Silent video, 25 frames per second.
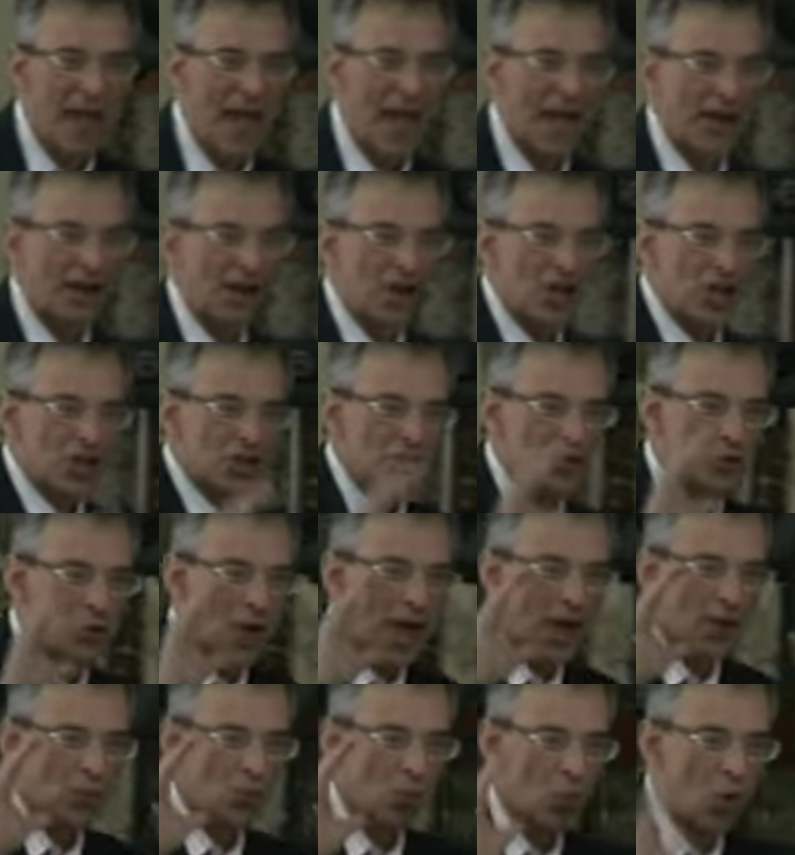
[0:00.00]
didn't matter.
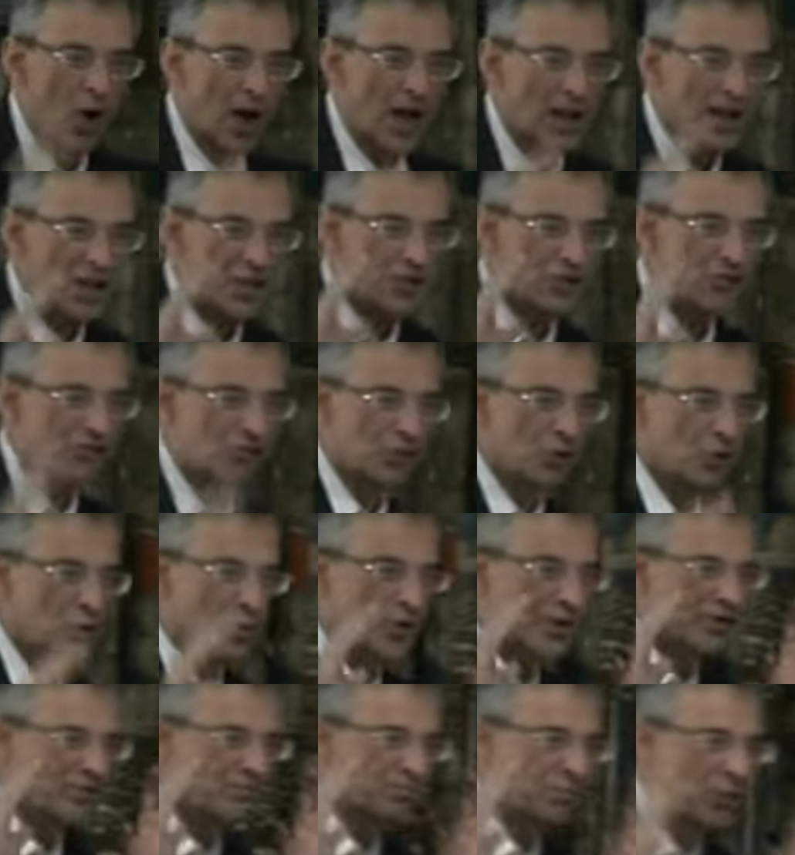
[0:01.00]
You had one
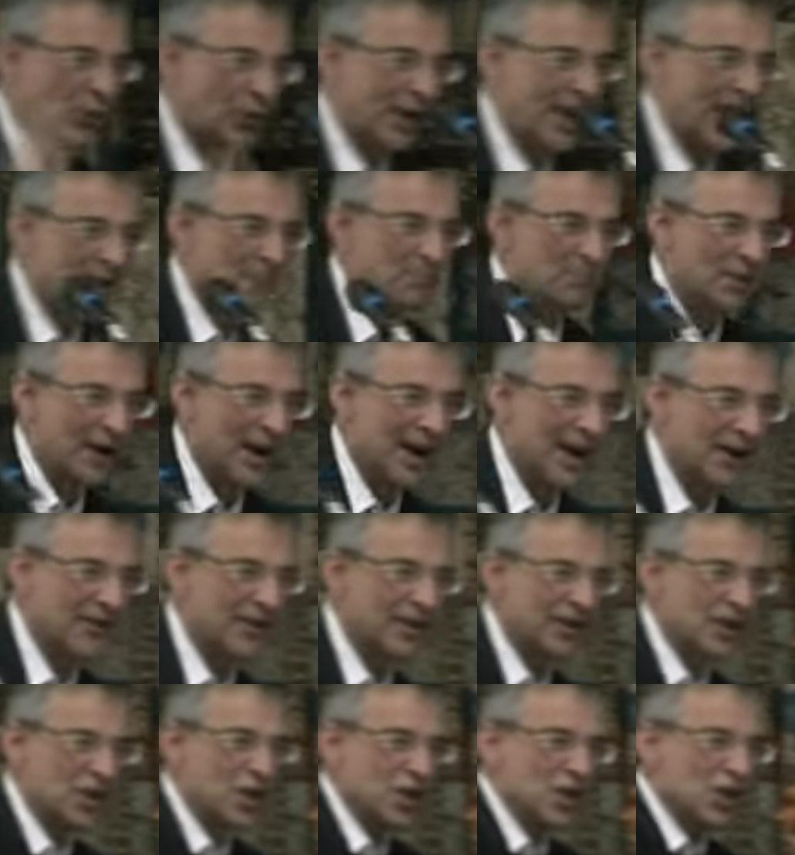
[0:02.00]
Jewish
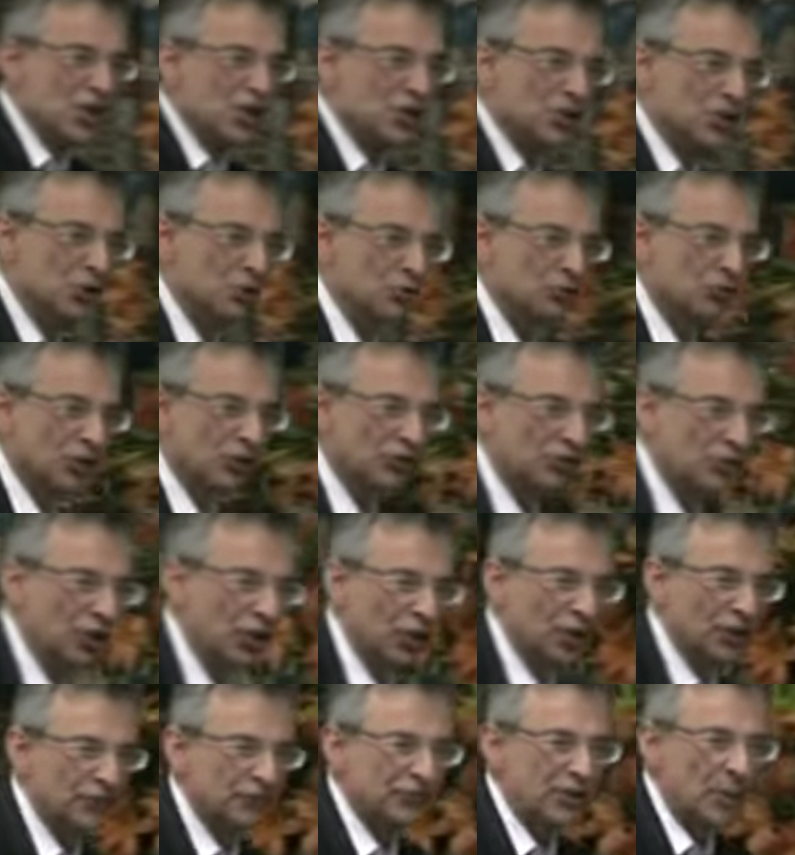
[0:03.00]
grandparent, you
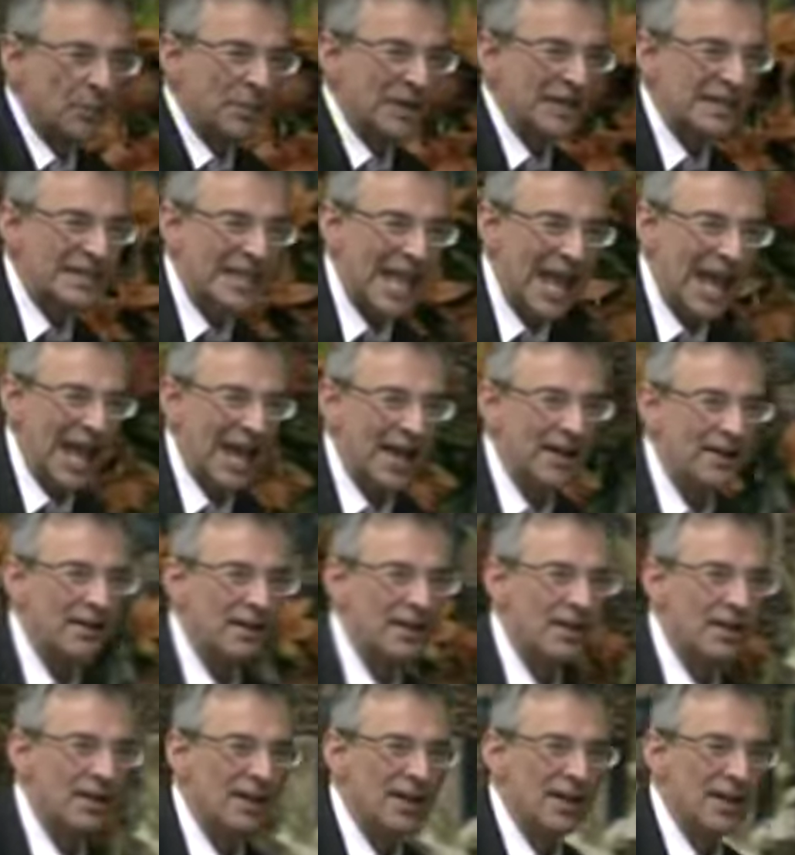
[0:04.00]
deserved to be
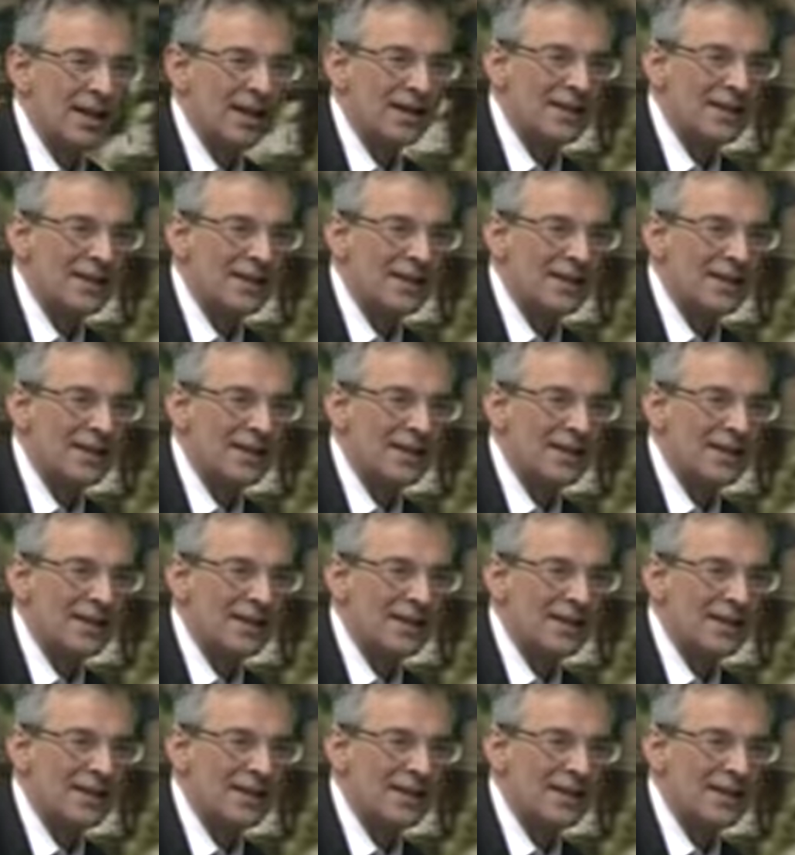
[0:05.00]
dead.